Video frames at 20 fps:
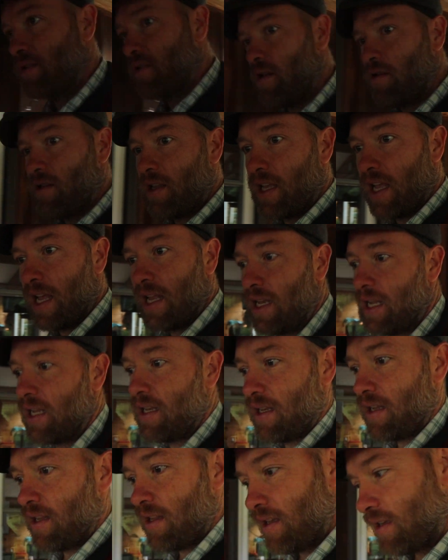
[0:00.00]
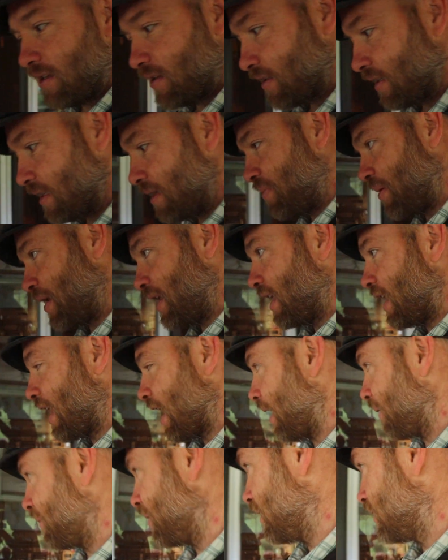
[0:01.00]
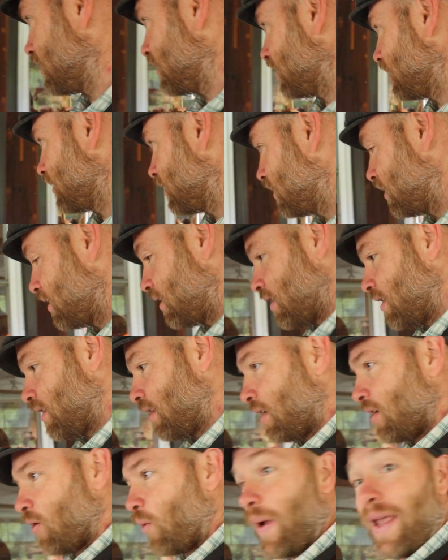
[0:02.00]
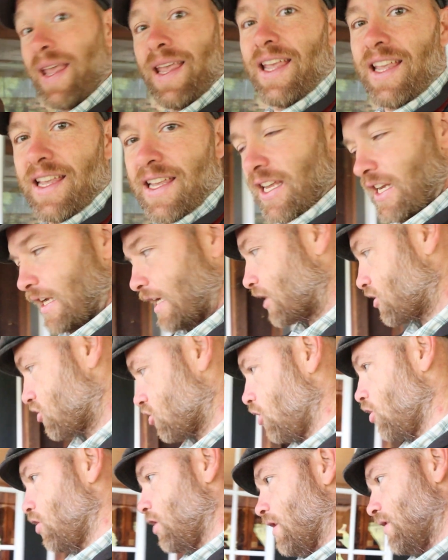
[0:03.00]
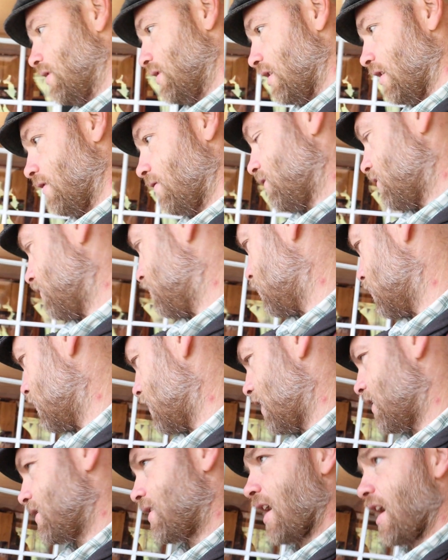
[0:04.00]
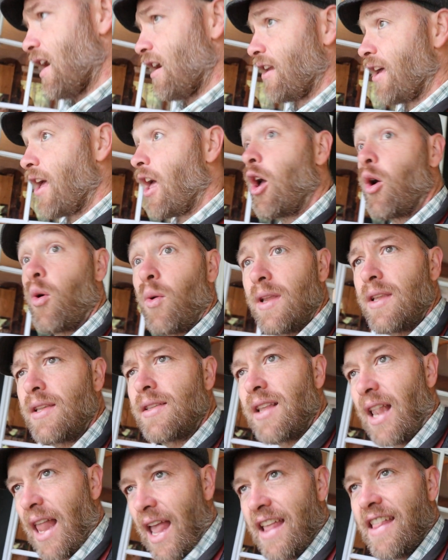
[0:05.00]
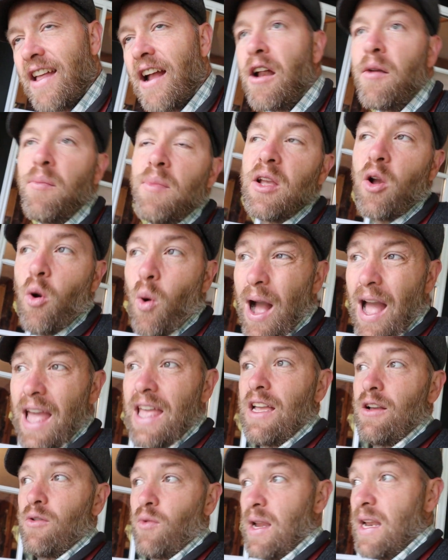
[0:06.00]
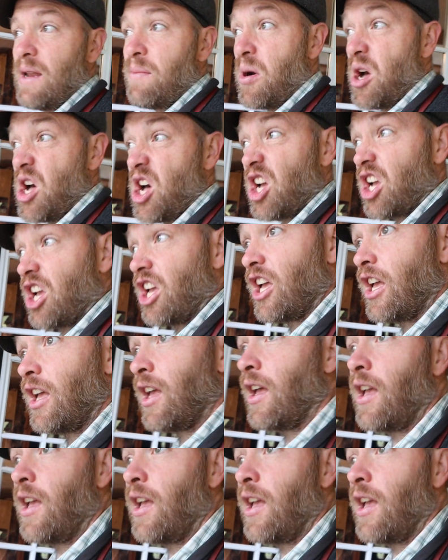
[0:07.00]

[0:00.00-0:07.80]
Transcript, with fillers: slowly getting into the sleeping in habit we can control ourselves if we're not tired. We just lay there and be quiet, read a book.